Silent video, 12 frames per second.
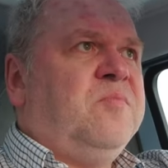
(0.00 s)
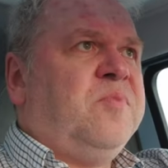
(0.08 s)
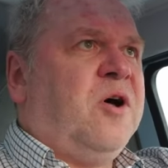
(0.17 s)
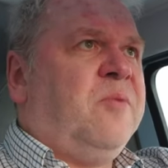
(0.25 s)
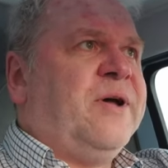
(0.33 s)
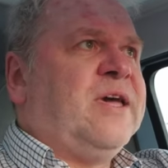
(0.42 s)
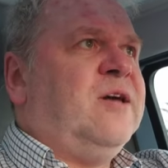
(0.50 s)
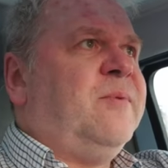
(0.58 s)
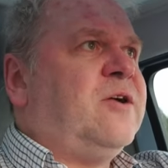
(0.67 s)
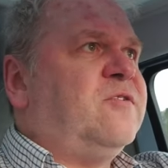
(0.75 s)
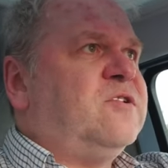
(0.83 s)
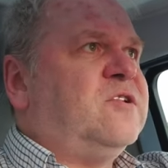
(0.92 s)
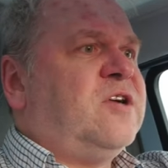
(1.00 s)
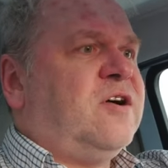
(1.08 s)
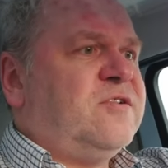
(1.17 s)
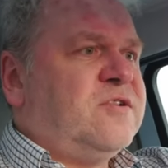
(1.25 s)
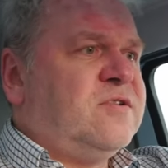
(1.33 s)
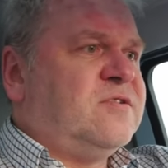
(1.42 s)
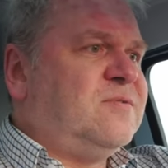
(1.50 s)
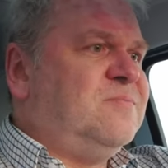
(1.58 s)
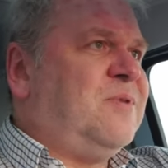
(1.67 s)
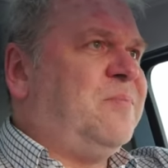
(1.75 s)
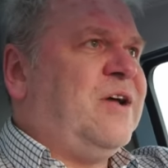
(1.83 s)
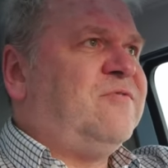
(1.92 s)
put all my gear back onto charge because
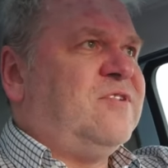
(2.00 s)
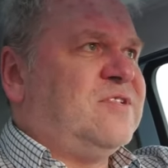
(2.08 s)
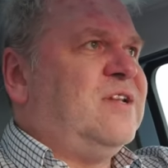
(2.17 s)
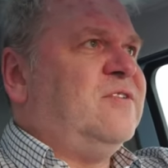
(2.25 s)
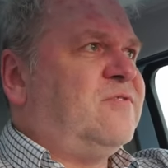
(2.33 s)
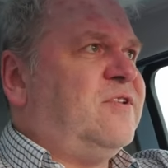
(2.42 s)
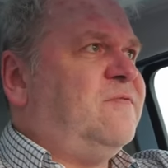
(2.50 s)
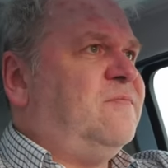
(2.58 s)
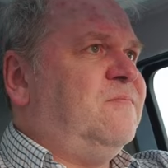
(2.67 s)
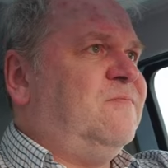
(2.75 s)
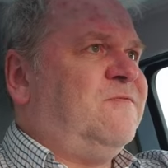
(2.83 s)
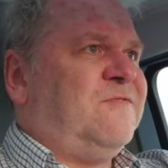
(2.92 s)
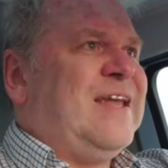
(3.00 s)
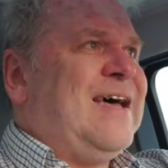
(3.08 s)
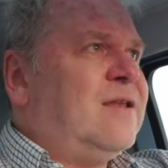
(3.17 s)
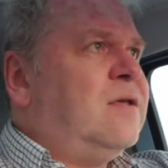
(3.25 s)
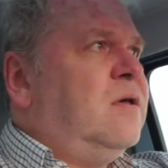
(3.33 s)
my batteries are literally flat.